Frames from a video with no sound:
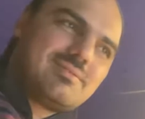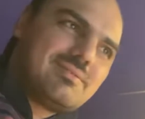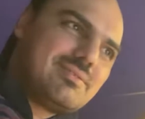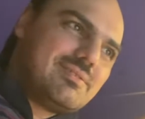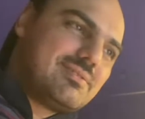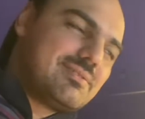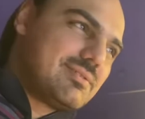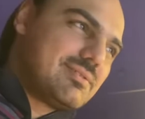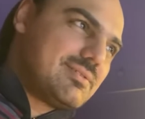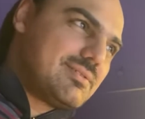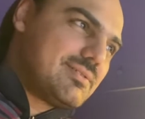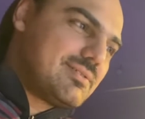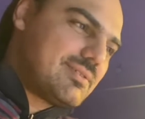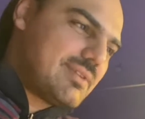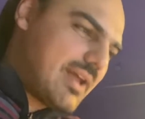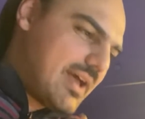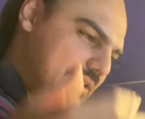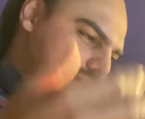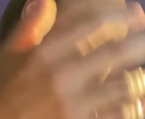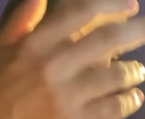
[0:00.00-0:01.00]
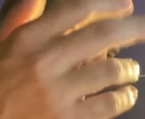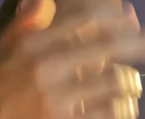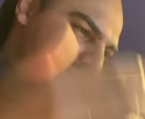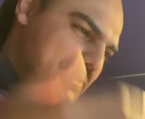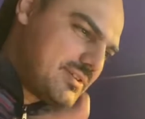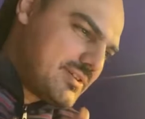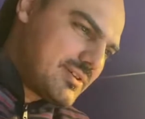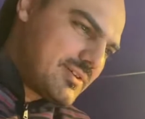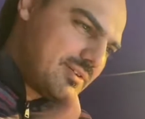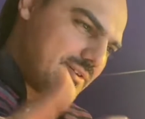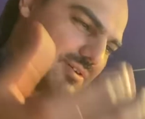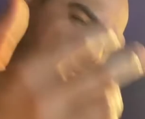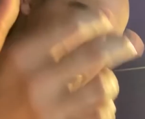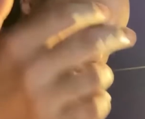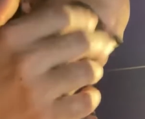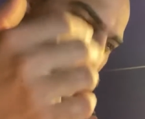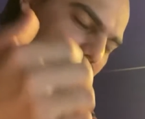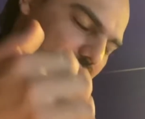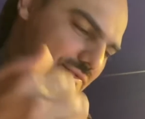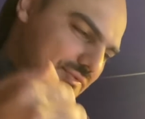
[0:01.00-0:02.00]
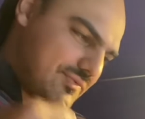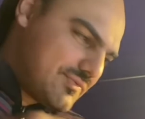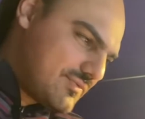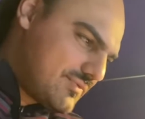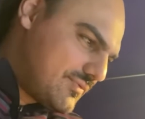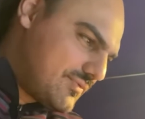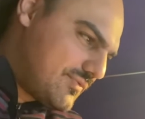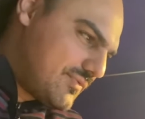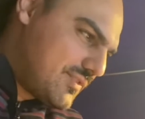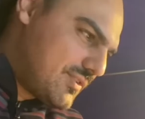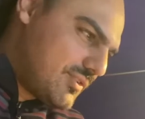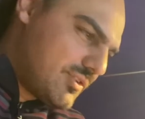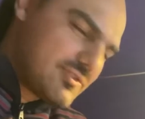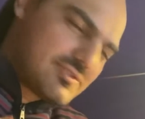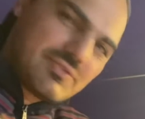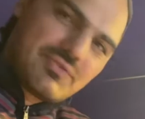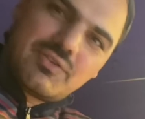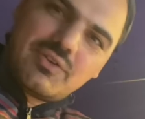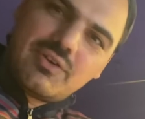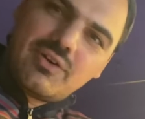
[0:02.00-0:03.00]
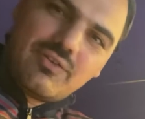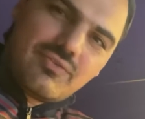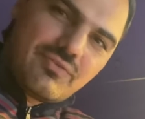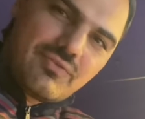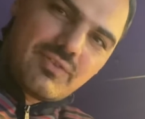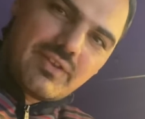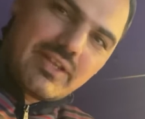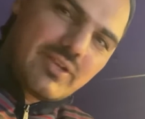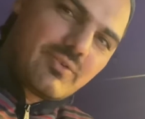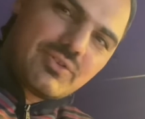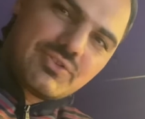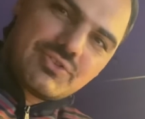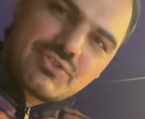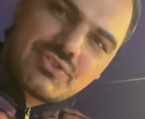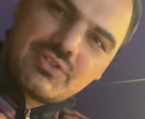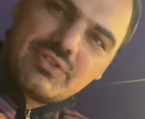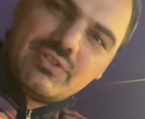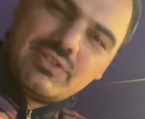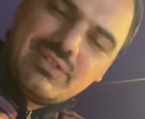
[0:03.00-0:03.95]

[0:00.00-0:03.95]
in the last year of philosophy of language.